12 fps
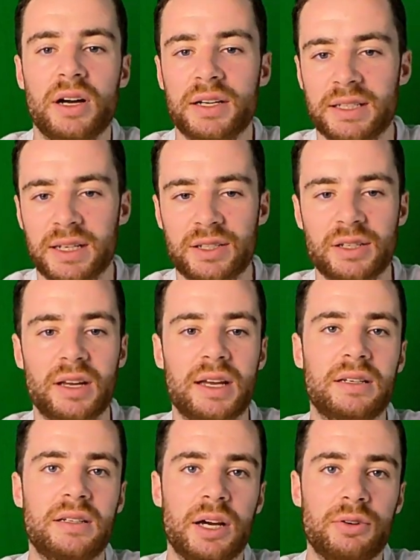architecture
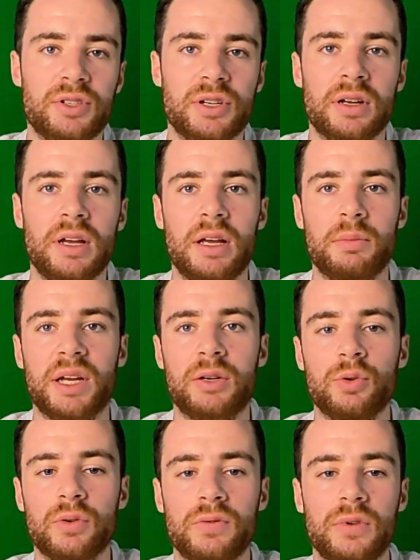and culture by
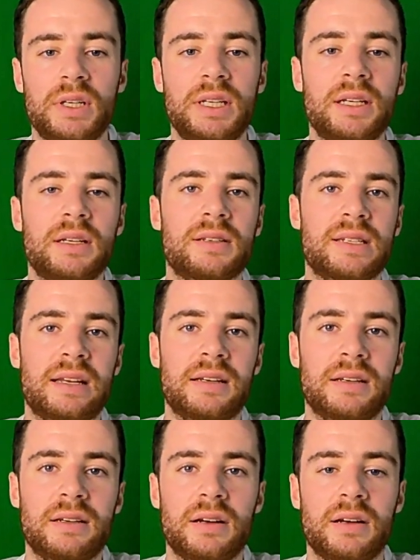Corbusier,
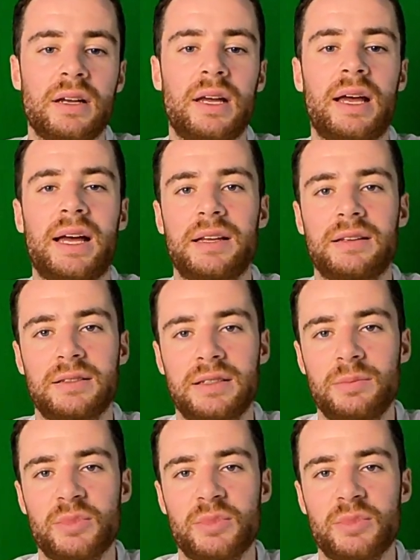Sandaker and